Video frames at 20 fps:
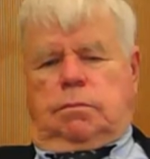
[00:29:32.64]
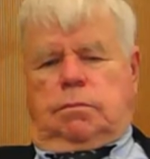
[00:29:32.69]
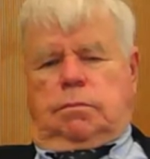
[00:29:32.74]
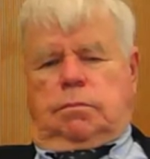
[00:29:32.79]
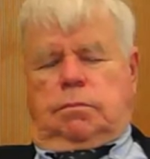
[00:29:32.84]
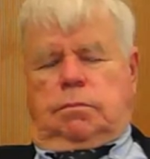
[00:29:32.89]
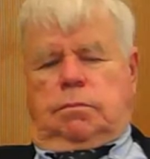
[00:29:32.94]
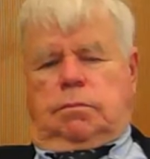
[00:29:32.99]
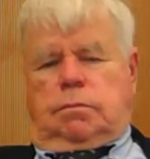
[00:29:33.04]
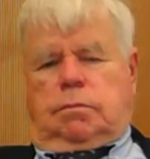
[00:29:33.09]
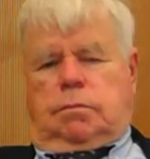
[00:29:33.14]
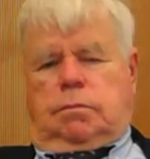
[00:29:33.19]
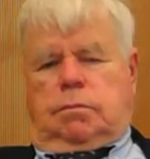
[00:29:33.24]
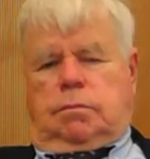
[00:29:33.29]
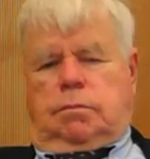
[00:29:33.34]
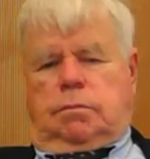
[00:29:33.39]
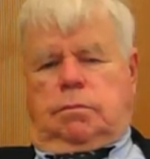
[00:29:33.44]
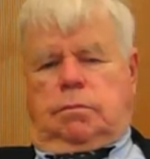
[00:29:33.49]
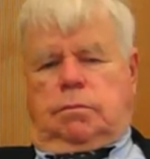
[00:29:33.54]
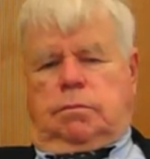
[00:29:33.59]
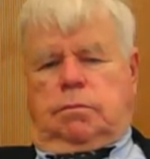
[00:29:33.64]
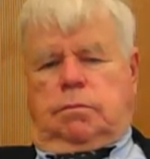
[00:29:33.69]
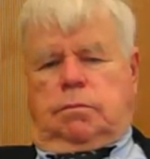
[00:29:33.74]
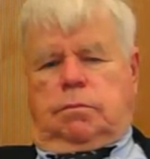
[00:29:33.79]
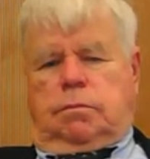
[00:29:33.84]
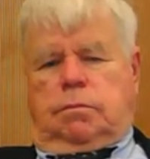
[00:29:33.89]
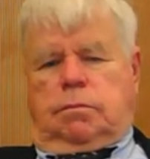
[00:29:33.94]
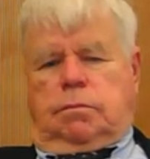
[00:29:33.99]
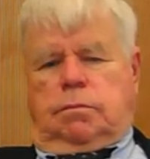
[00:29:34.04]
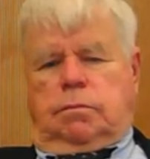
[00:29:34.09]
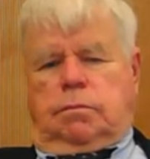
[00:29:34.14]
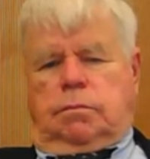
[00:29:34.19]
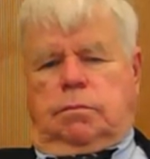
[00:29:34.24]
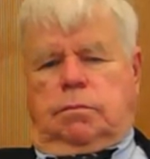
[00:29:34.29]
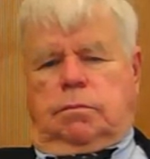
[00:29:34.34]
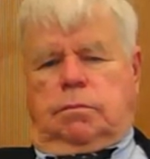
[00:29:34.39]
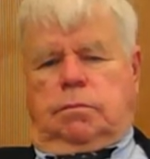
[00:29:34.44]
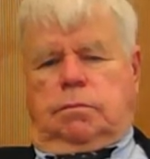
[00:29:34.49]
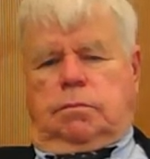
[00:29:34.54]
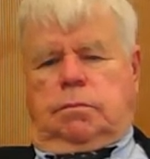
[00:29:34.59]

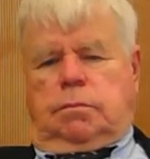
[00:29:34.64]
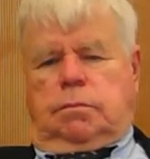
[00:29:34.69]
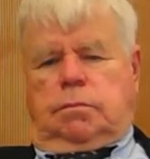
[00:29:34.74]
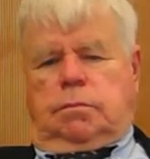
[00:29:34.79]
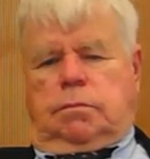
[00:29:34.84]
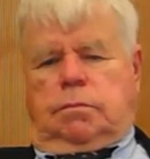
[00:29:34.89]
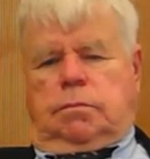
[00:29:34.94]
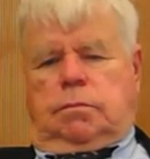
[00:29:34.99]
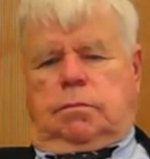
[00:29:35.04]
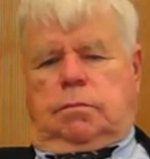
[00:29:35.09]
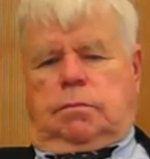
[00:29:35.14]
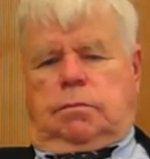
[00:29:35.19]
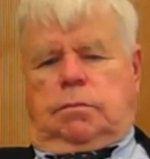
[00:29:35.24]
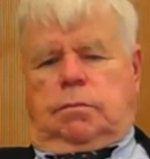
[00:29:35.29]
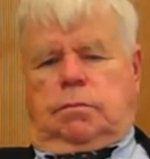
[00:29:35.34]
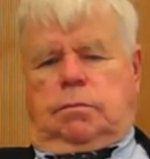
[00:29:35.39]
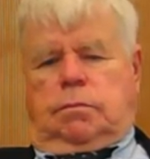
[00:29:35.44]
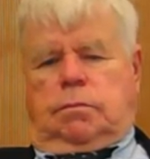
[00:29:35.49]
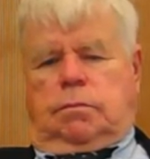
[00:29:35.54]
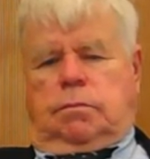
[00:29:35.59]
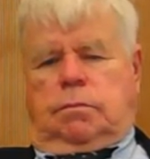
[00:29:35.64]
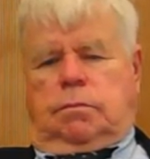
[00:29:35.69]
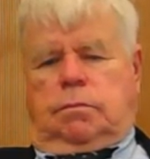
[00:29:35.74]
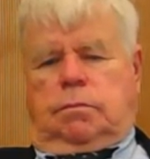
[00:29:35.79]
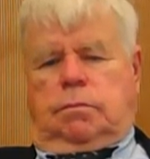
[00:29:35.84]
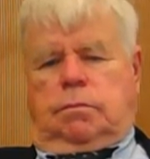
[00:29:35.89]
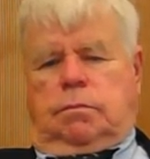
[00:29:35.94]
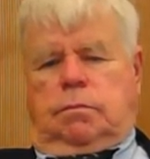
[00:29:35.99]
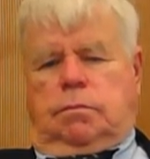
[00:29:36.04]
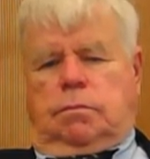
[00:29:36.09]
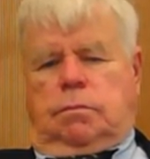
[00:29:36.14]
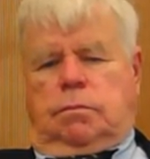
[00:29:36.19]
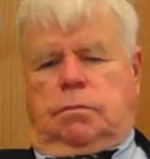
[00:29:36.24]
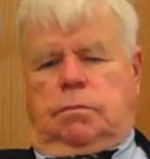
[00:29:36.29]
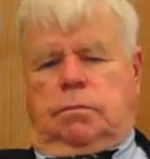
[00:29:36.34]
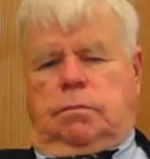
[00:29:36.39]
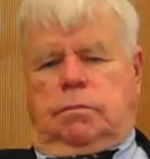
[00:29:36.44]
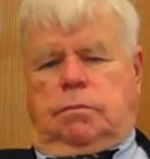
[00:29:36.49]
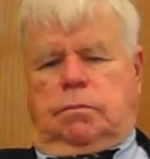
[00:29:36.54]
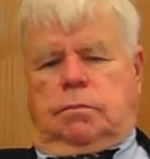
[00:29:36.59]

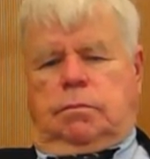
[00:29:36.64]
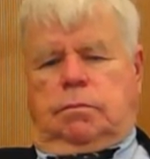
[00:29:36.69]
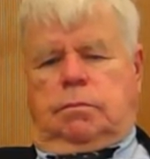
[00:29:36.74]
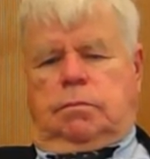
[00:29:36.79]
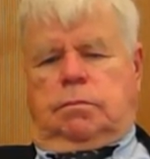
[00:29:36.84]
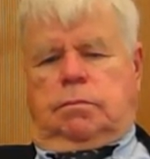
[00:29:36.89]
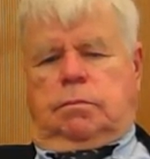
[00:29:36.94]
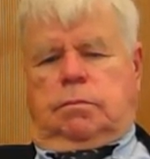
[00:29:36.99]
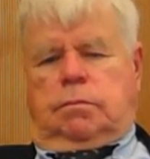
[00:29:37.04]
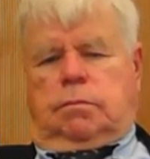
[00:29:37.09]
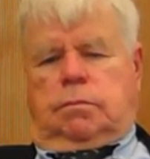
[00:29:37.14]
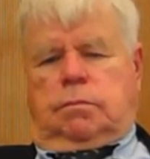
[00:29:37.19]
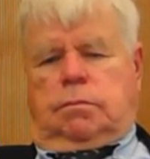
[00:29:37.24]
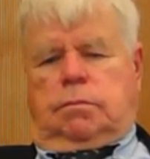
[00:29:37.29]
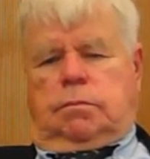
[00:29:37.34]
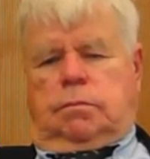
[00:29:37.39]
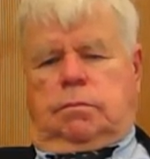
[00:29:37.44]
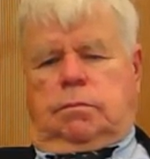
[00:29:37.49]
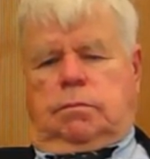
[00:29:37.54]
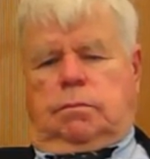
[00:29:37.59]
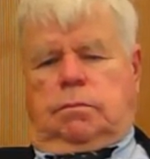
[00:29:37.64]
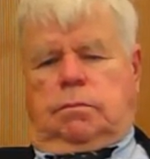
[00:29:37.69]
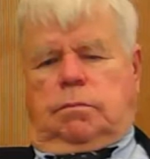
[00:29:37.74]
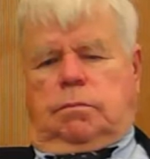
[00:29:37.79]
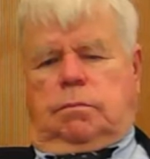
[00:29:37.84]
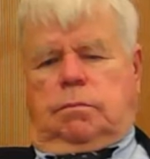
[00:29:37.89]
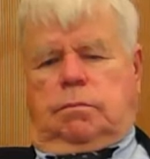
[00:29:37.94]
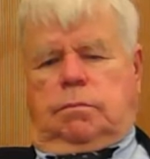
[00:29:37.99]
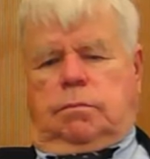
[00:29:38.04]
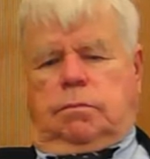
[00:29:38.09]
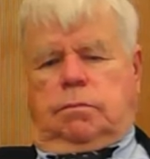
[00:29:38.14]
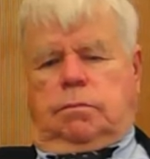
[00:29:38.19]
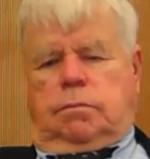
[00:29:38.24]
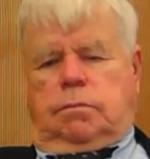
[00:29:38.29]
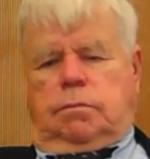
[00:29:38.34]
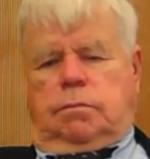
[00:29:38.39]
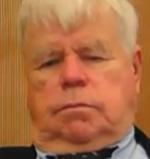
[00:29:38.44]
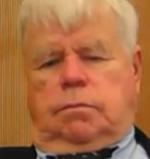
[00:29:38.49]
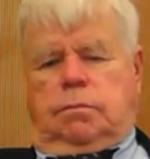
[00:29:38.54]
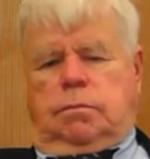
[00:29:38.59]

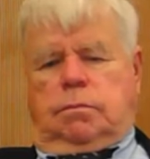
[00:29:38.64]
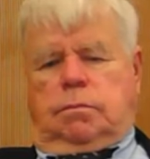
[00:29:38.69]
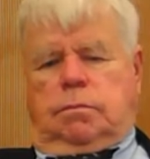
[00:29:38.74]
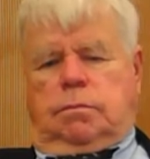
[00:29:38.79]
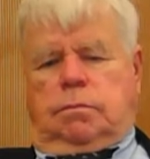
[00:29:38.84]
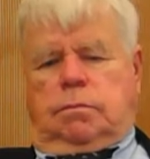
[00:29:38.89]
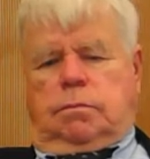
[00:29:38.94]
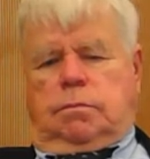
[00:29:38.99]
The person shown says nothing.